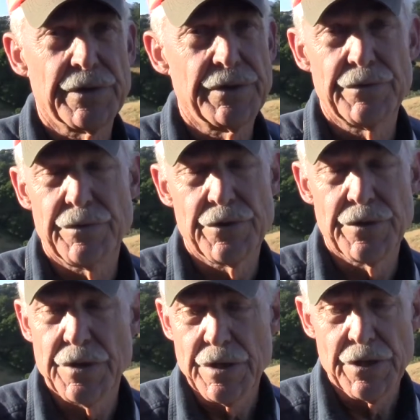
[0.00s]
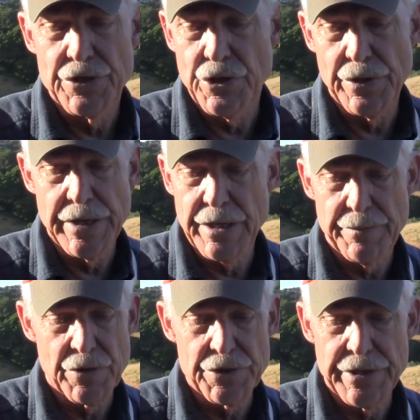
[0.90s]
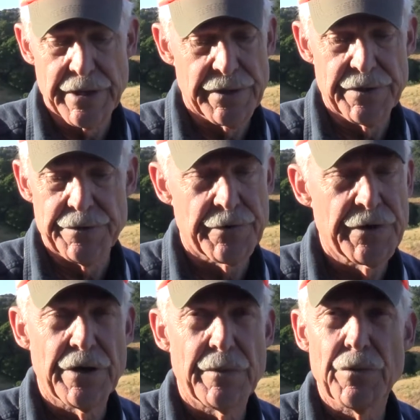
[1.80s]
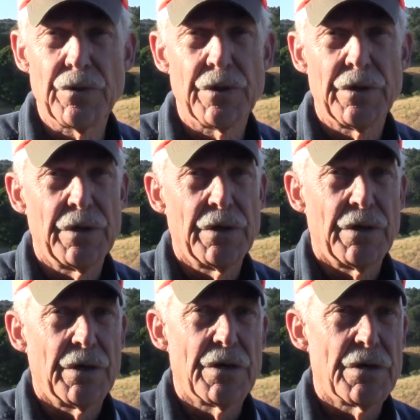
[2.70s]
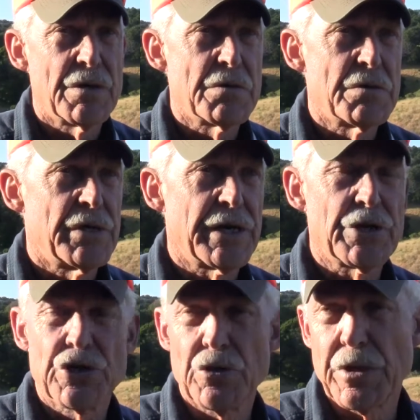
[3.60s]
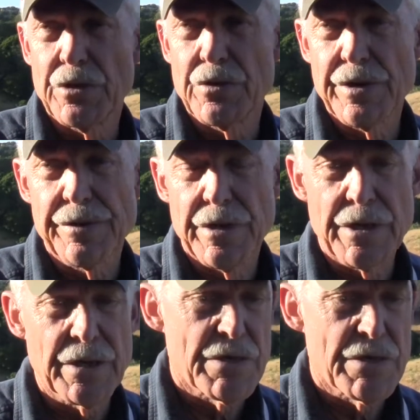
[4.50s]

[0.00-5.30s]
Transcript: And Joey had a personality. He was very humble, not a showboat or anything.